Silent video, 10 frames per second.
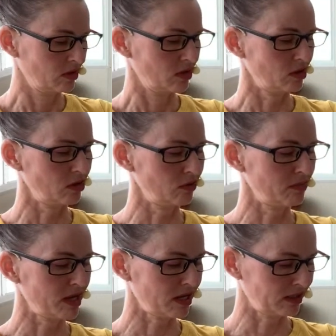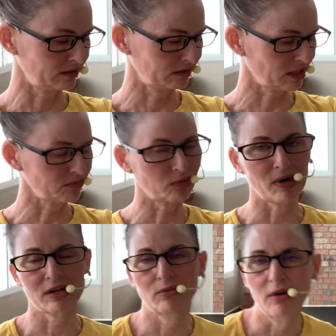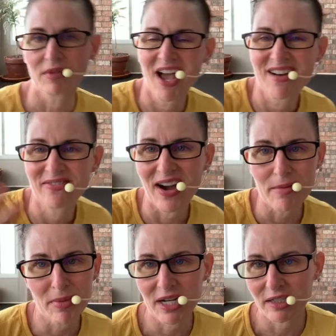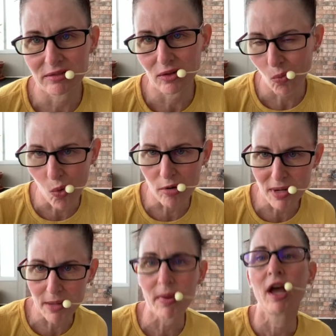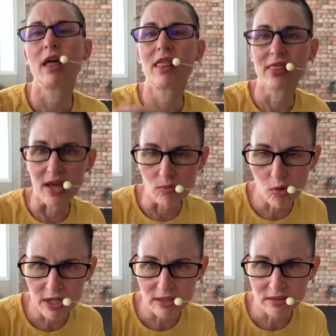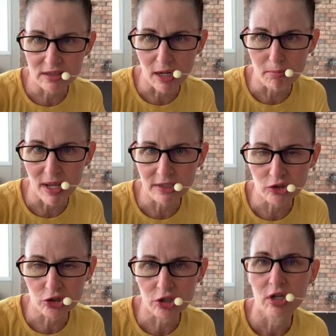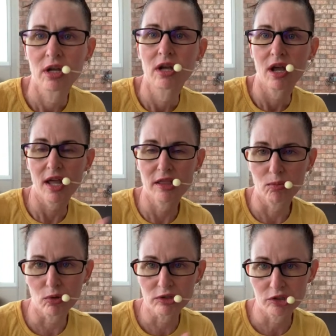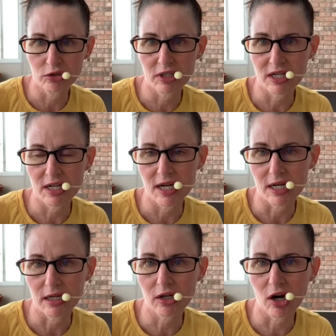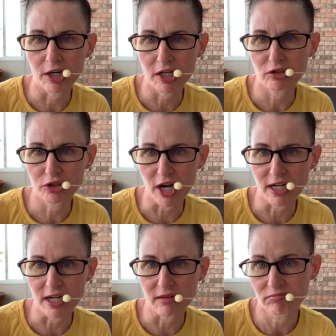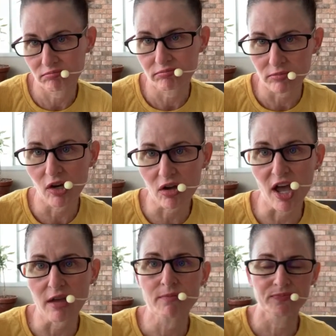Oh man, it's time to rock and roll. Five minute warm up, then we'll get the step bench, and then we'll do the uh, cardio training. Okay?